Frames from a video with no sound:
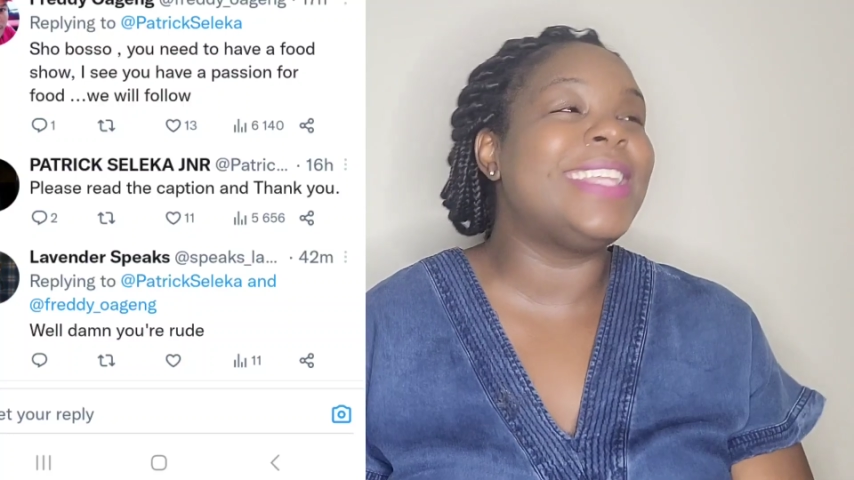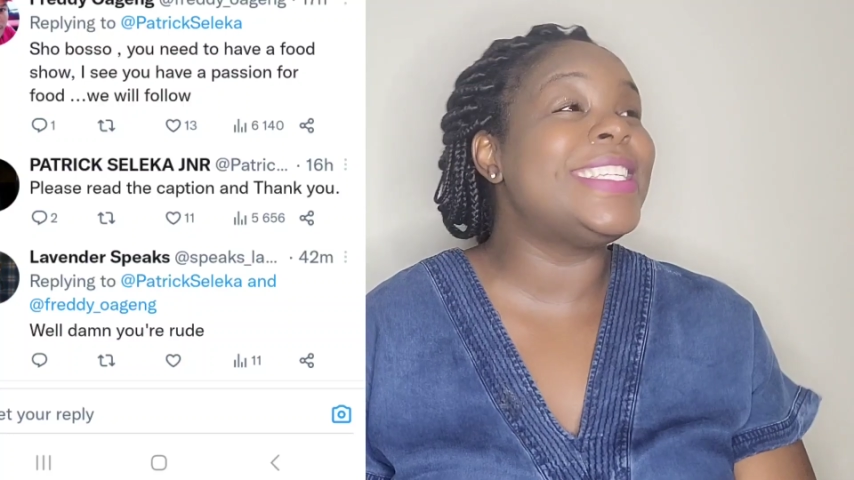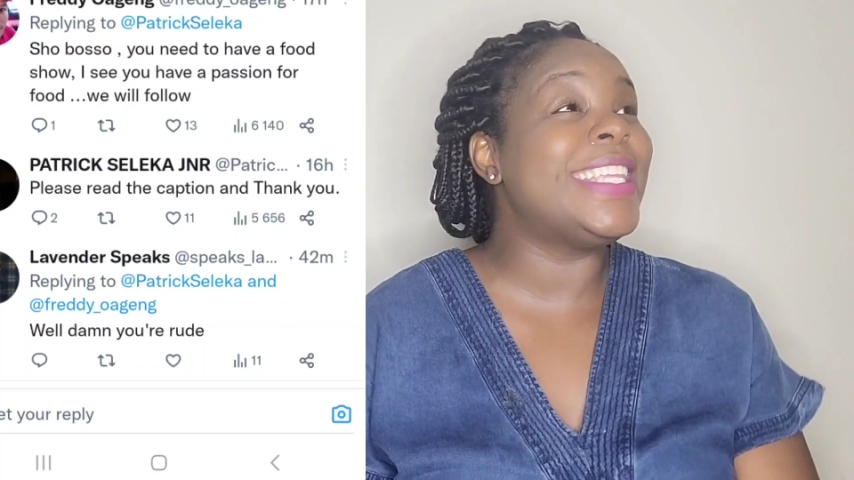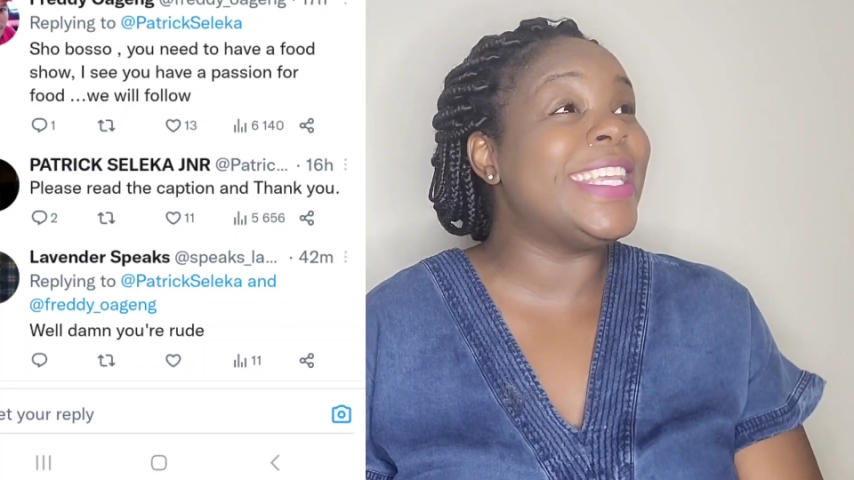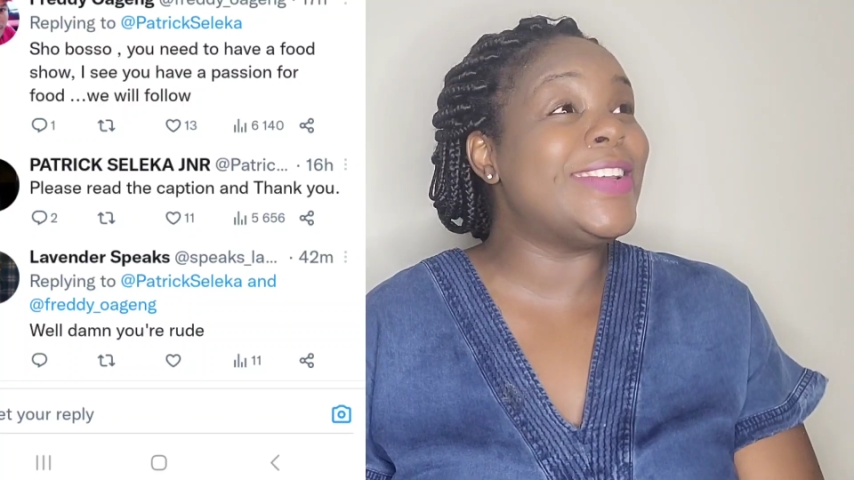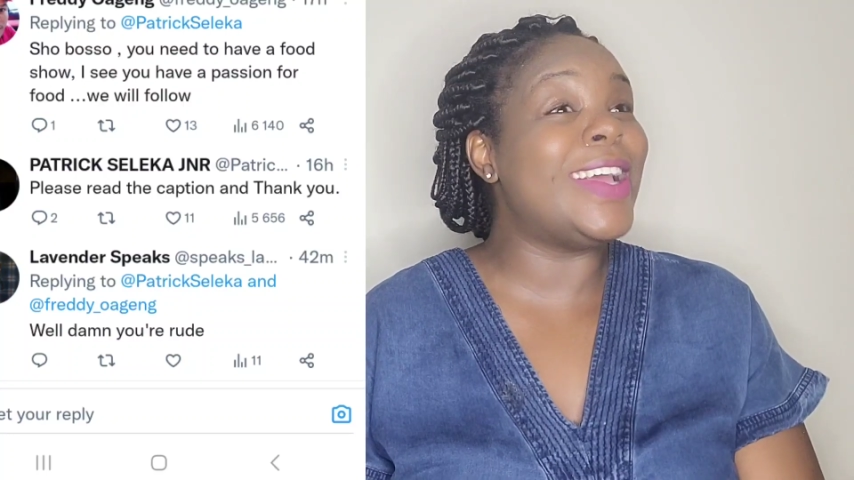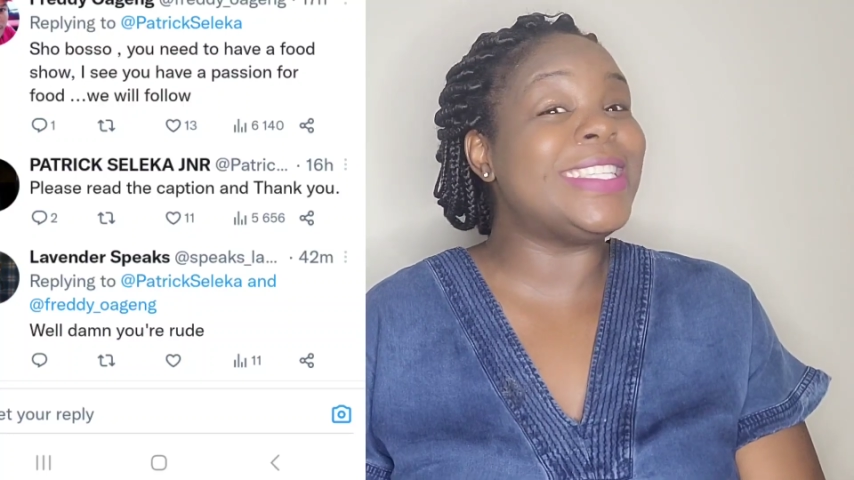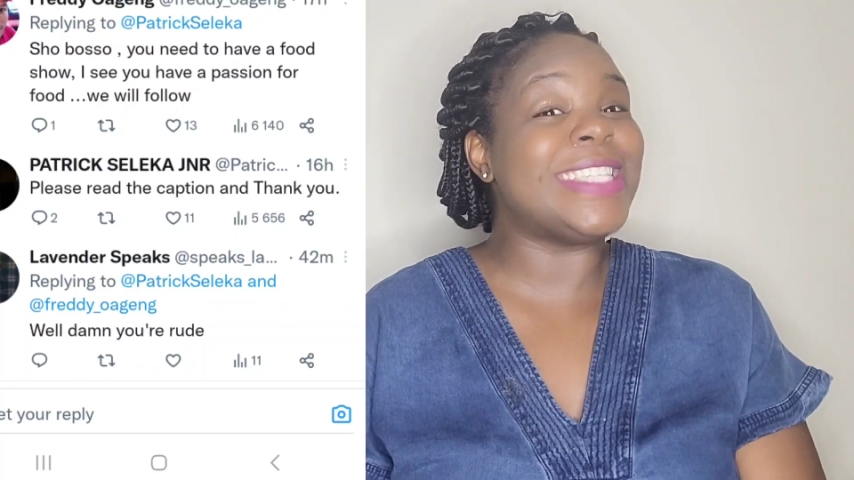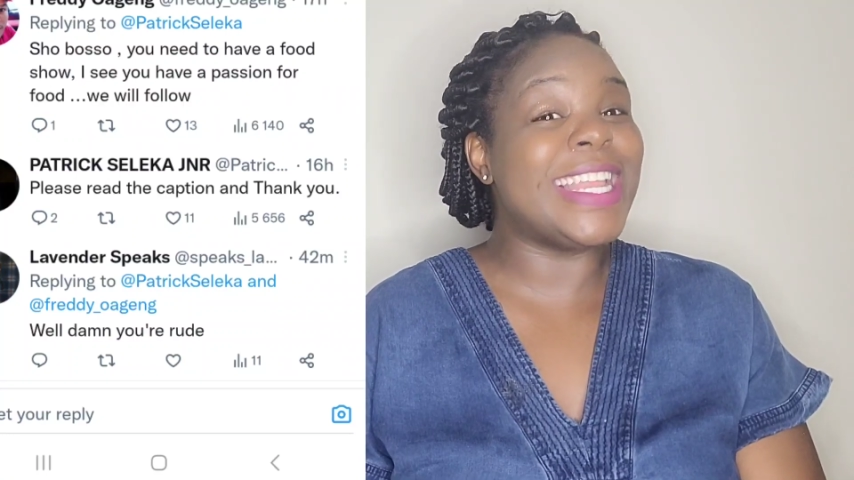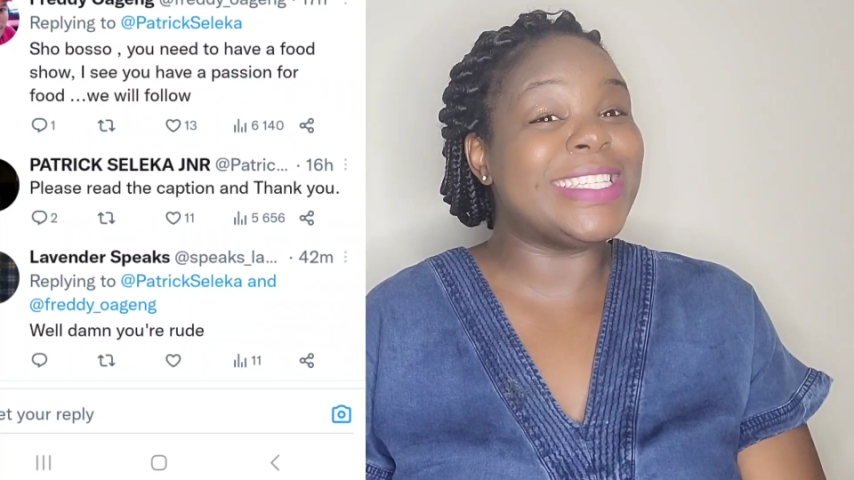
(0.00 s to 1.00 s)
Did he not
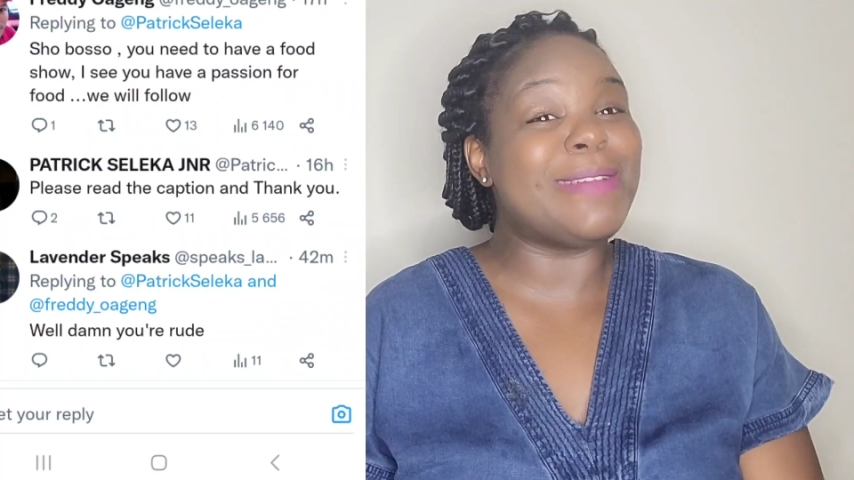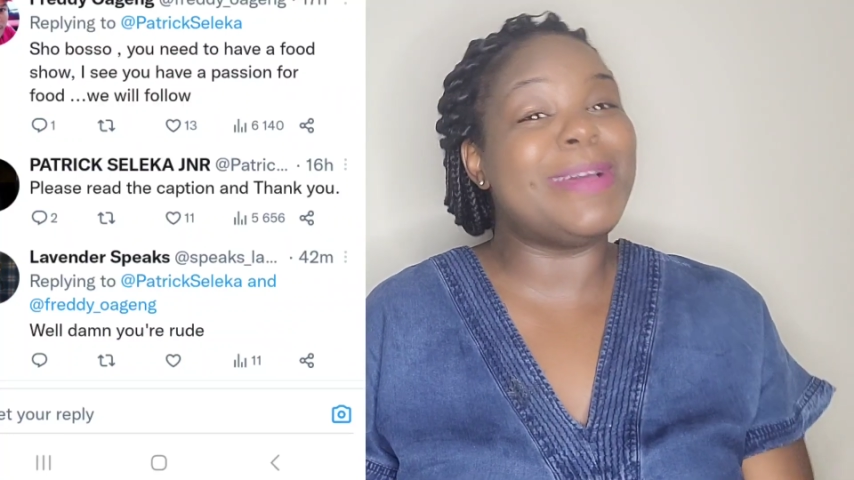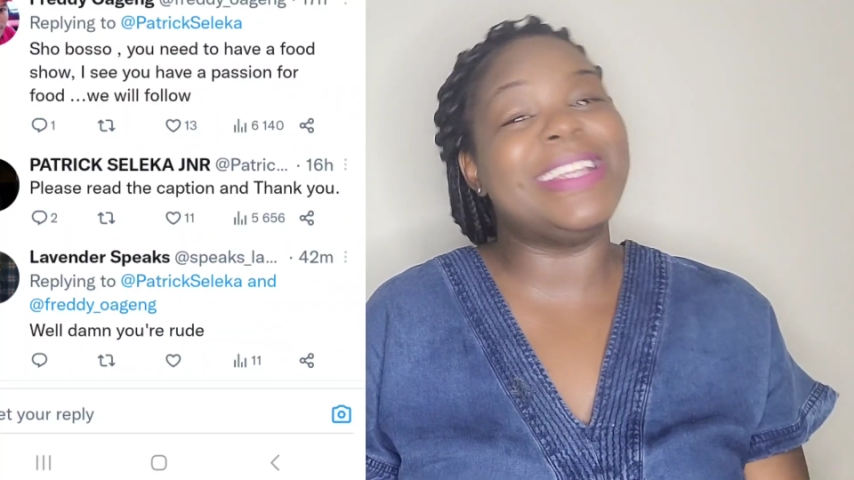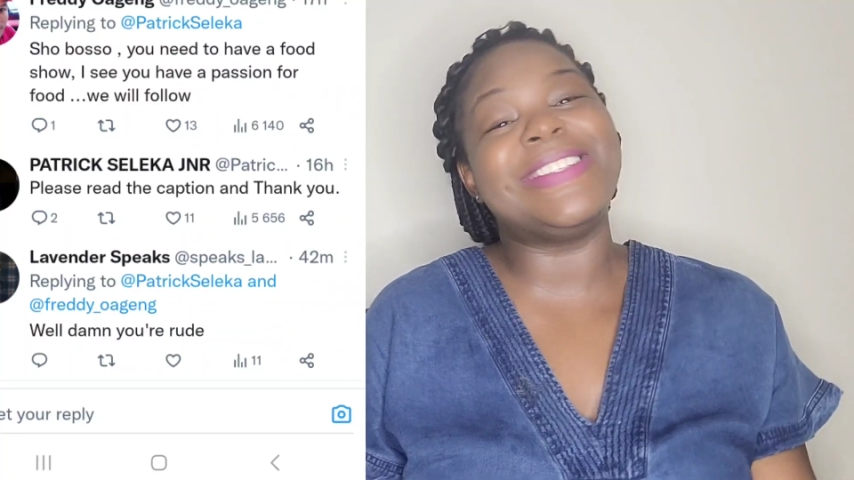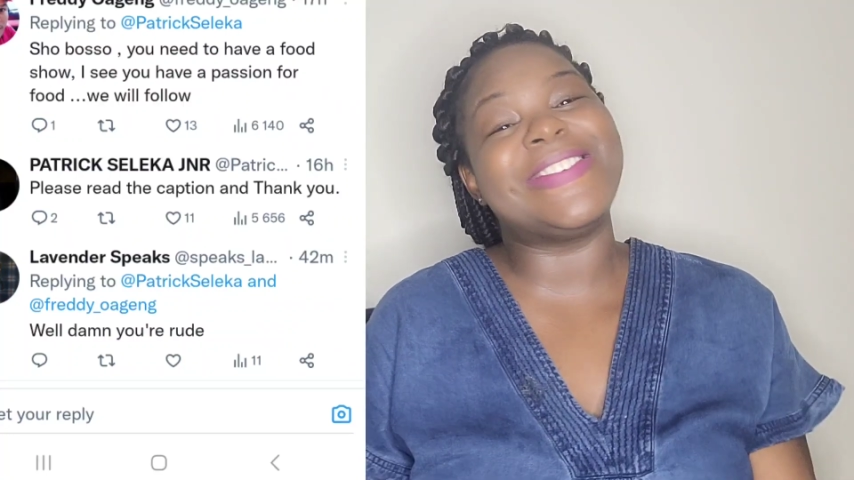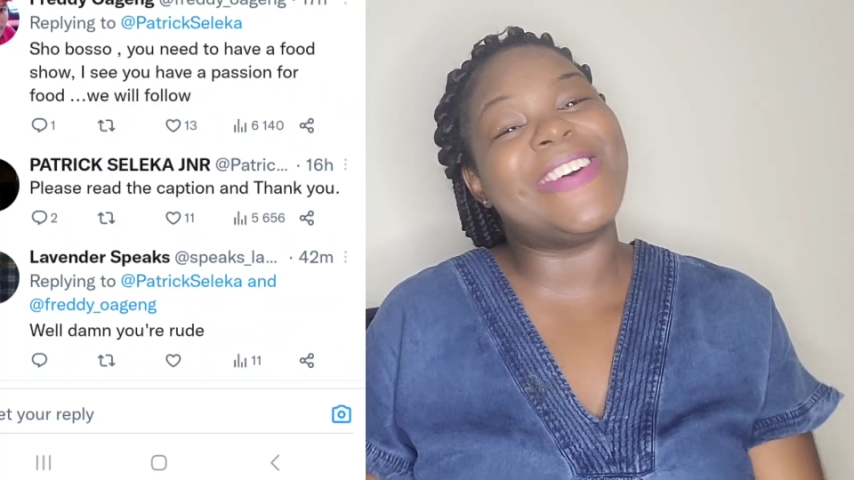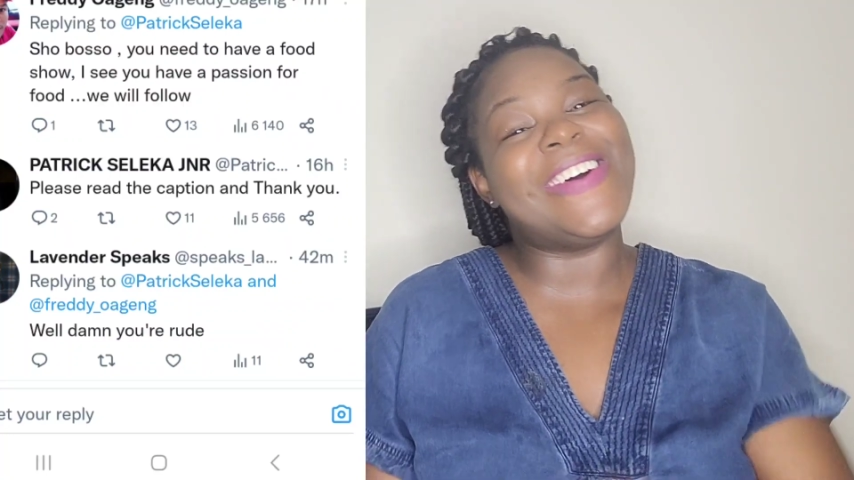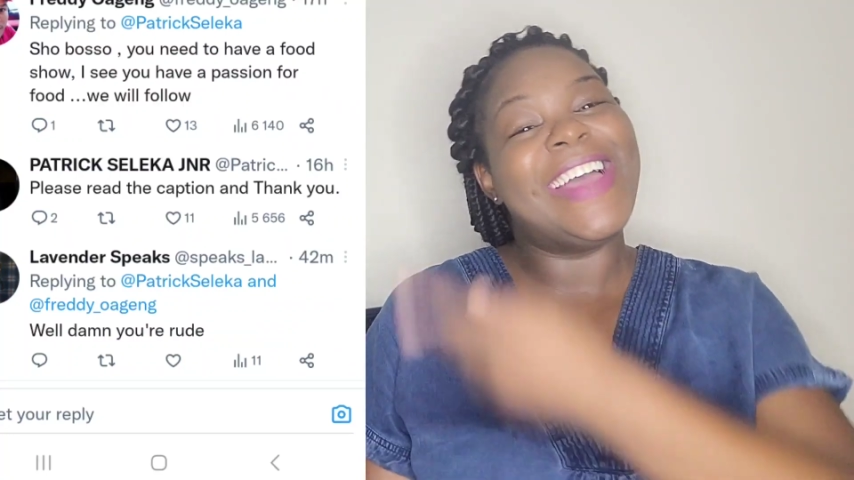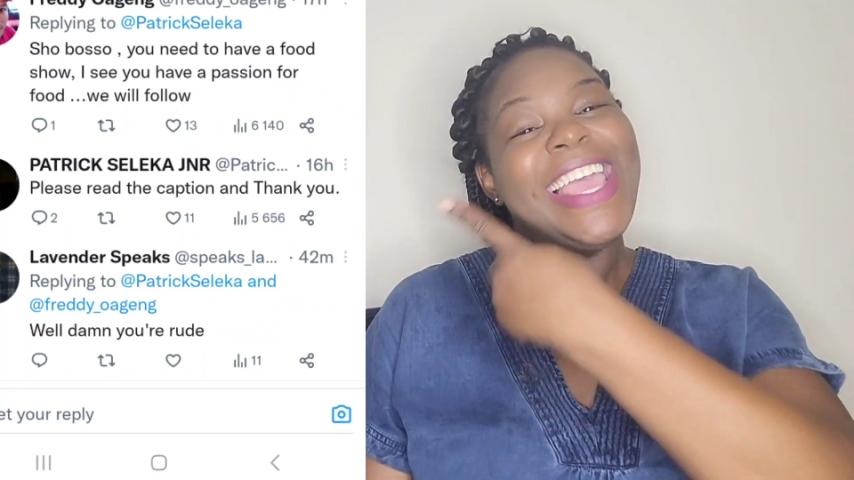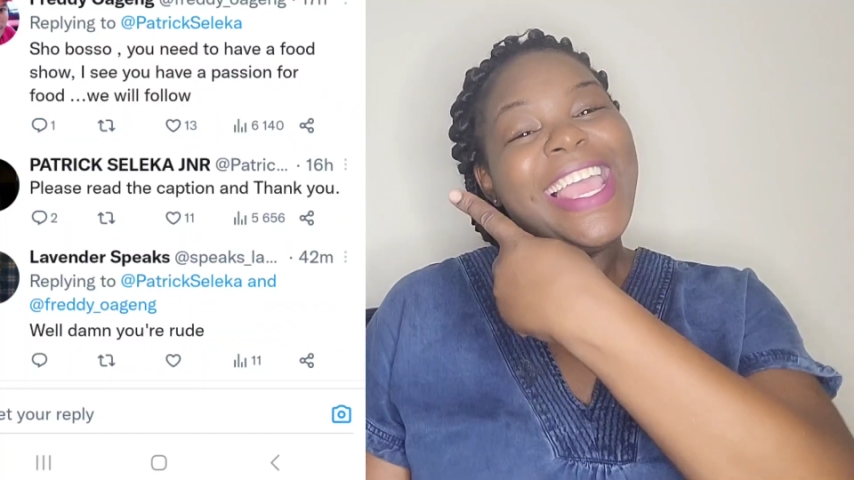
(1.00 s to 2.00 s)
send somebody to go